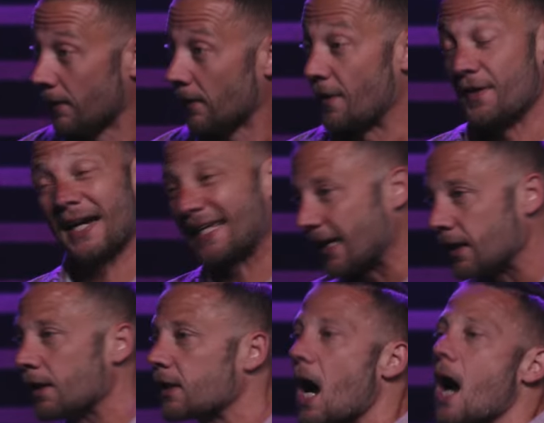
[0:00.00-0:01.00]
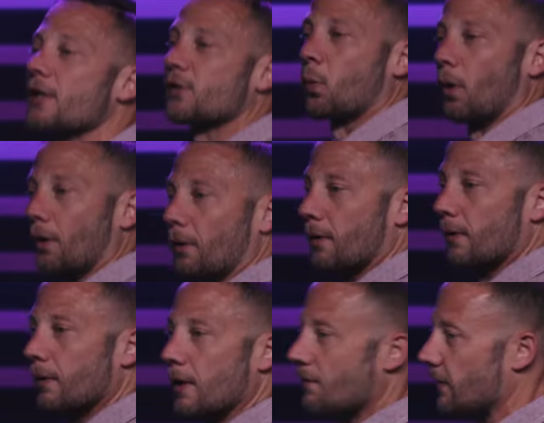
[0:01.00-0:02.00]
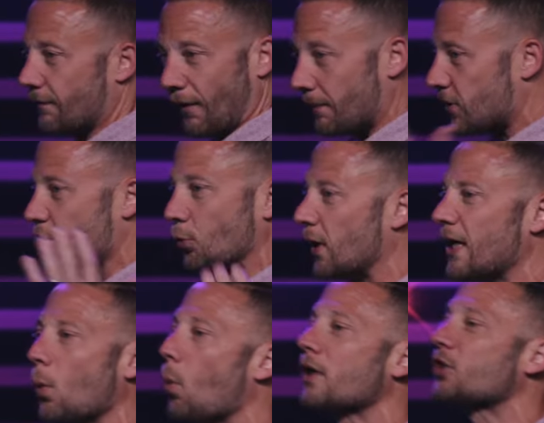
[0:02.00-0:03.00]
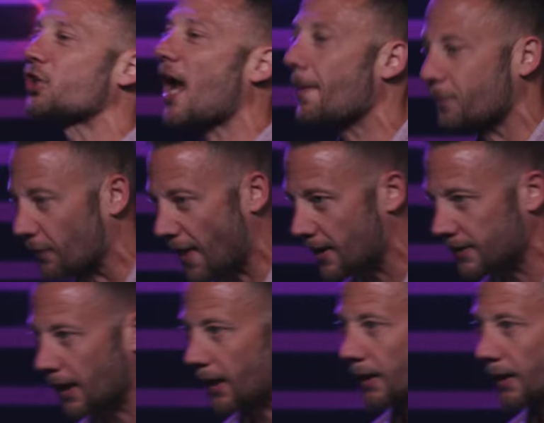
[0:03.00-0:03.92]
And then I get into God's word, even if I'm just reading one chapter that day.